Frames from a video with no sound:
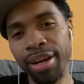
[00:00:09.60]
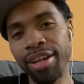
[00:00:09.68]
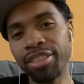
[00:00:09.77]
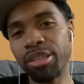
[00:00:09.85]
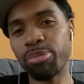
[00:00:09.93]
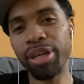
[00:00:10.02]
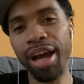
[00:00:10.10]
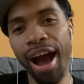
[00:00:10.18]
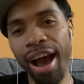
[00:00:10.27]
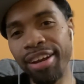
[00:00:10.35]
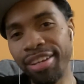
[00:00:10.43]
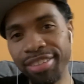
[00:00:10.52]
To be
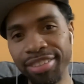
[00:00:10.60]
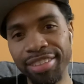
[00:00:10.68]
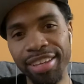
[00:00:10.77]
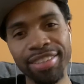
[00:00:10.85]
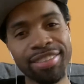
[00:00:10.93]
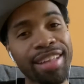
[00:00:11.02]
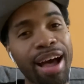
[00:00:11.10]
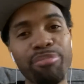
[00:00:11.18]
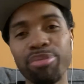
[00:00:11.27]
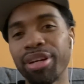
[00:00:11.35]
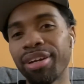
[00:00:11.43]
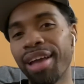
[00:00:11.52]
honest, there's not
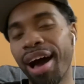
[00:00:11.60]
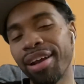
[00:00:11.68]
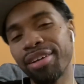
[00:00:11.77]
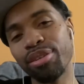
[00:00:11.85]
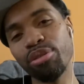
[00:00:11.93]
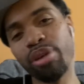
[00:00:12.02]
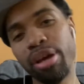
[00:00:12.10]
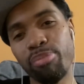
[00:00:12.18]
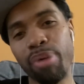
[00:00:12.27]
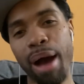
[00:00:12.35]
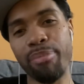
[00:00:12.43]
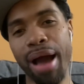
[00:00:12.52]
been a lot of new
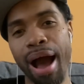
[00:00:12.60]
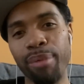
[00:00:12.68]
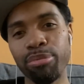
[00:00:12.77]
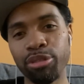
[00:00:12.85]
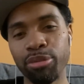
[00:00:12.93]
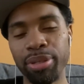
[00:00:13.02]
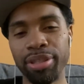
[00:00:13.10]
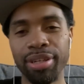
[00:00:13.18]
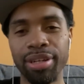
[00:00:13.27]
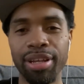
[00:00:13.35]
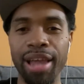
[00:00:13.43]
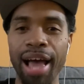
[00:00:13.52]
hip hop albums within
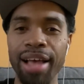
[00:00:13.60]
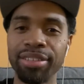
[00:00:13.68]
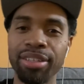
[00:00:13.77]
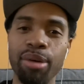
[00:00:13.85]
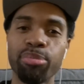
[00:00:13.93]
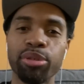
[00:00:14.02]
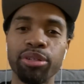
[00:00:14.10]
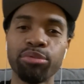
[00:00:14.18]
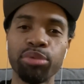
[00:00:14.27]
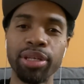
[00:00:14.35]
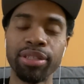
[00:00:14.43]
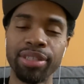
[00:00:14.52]
the last couple of
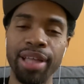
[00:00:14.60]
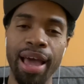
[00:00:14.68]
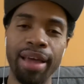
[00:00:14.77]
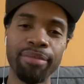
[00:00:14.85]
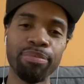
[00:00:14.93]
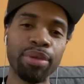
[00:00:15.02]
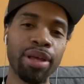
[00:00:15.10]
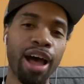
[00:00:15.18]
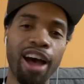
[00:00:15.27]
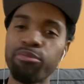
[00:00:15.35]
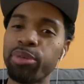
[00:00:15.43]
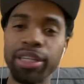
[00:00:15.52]
weeks that
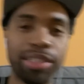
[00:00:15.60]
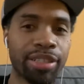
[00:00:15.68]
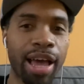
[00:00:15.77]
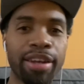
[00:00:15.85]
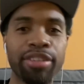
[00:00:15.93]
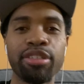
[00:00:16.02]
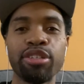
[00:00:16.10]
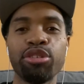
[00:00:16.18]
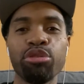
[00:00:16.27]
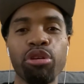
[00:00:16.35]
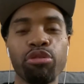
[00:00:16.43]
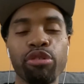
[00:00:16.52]
I've been excited to
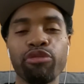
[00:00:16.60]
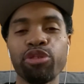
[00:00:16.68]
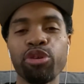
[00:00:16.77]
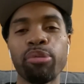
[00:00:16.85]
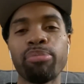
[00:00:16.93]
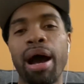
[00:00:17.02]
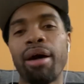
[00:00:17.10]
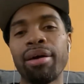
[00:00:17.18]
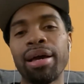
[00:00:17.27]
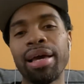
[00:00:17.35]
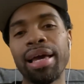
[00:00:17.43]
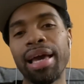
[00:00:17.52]
do a review about.
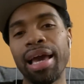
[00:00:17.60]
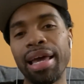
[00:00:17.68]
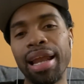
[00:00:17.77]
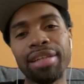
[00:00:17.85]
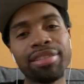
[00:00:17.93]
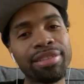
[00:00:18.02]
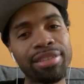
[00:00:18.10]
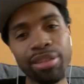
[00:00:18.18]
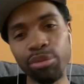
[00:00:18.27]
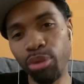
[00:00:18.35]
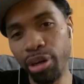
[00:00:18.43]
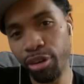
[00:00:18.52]
And I just
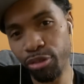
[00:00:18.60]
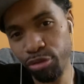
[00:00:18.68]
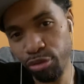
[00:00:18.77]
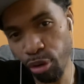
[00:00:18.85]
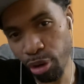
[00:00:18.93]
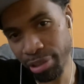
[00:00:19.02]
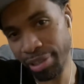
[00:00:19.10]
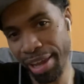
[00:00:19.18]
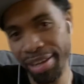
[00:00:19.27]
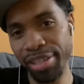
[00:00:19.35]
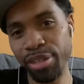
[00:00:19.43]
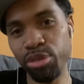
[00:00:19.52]
didn't want to force
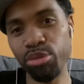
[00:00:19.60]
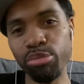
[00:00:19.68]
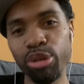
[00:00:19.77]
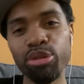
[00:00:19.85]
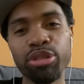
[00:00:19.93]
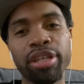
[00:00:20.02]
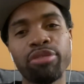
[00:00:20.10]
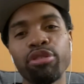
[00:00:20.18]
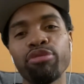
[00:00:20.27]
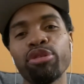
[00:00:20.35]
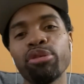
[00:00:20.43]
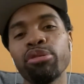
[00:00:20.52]
any new music
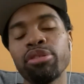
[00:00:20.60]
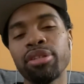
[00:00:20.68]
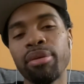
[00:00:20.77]
reviews.